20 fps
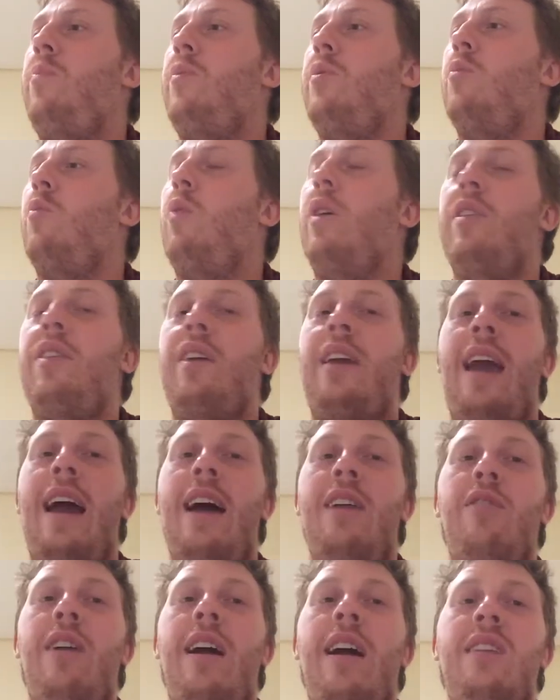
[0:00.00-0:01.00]
where the
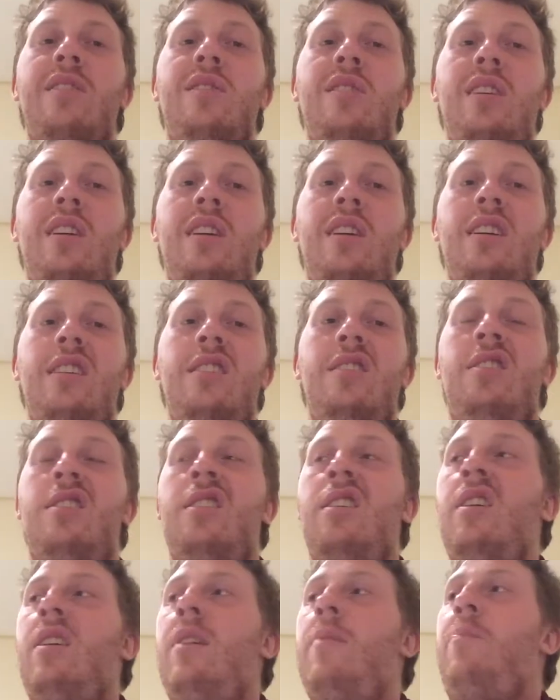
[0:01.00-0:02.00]
cataracts is,
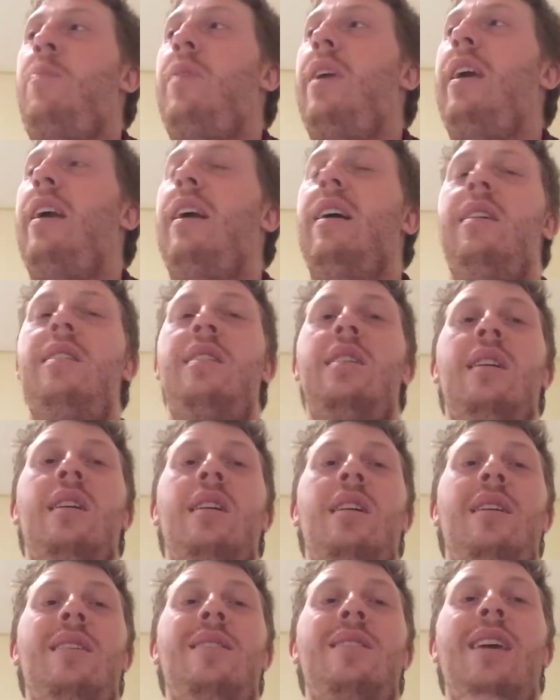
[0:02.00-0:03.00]
and
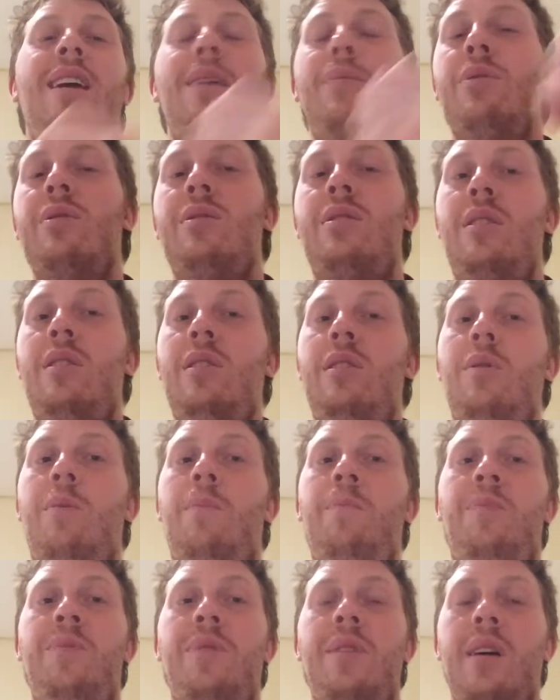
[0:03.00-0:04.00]
is able to,
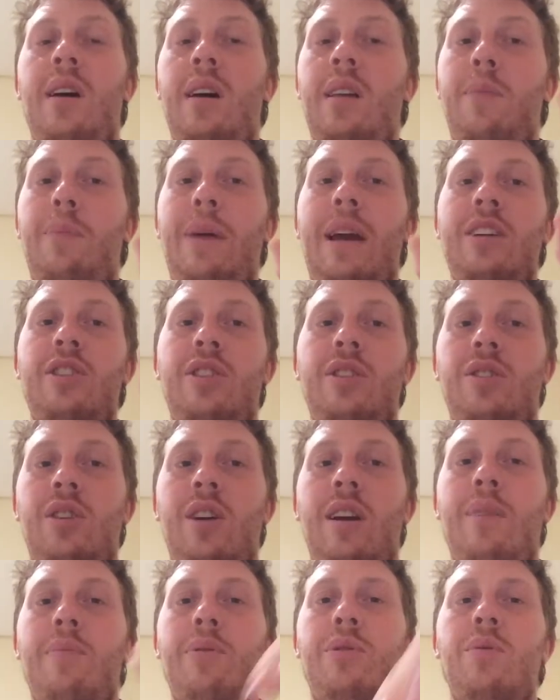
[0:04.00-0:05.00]
the patients
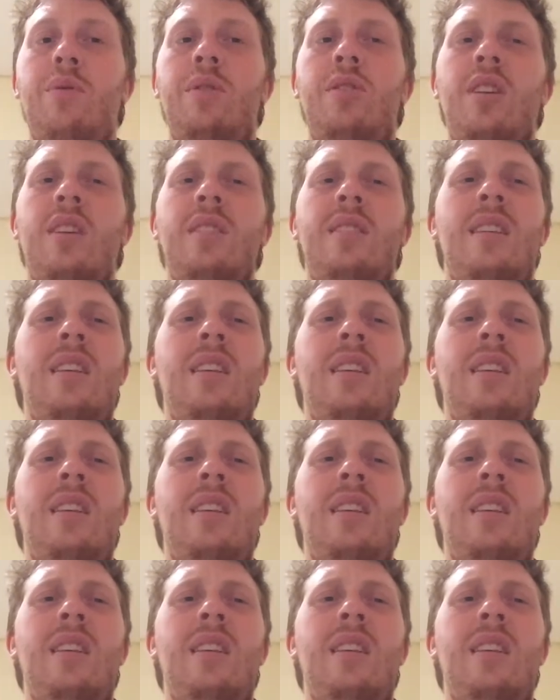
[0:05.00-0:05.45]
are able to adjust.